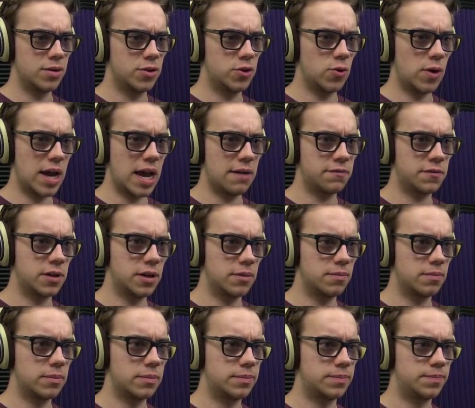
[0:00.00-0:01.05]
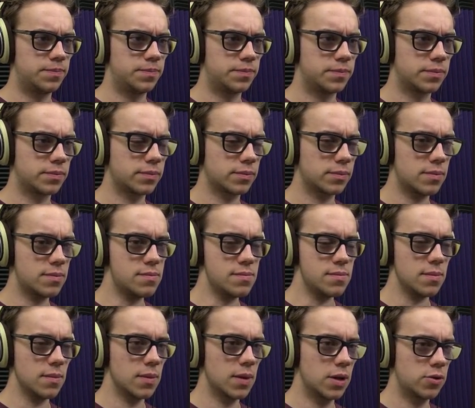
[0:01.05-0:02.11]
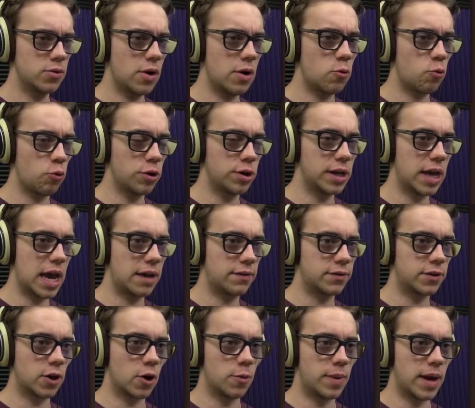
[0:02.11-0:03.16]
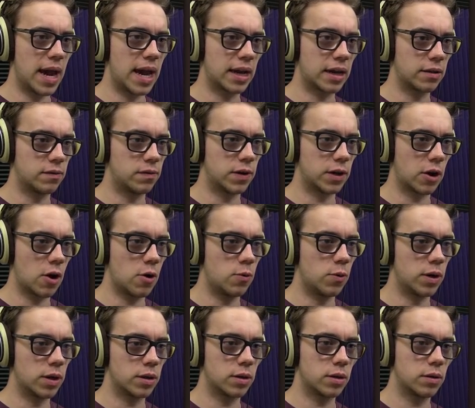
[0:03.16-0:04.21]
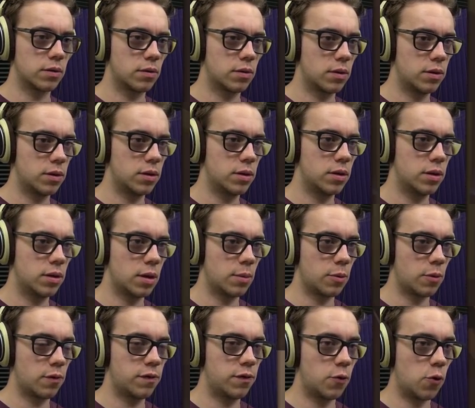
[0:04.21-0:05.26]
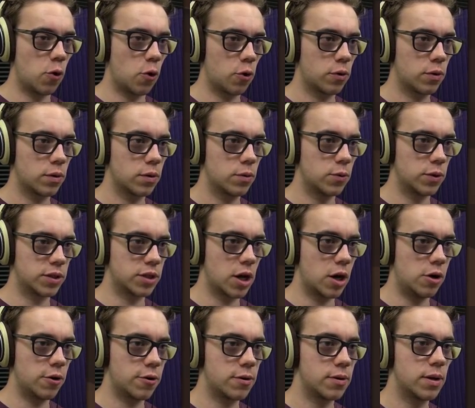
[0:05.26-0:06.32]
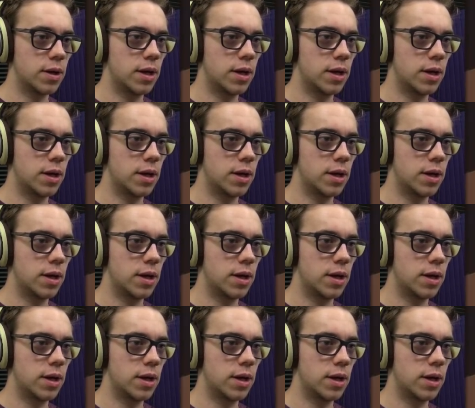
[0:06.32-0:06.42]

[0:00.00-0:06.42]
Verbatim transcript: Do I have to... I really have to go back and figure out what number 4 was colored.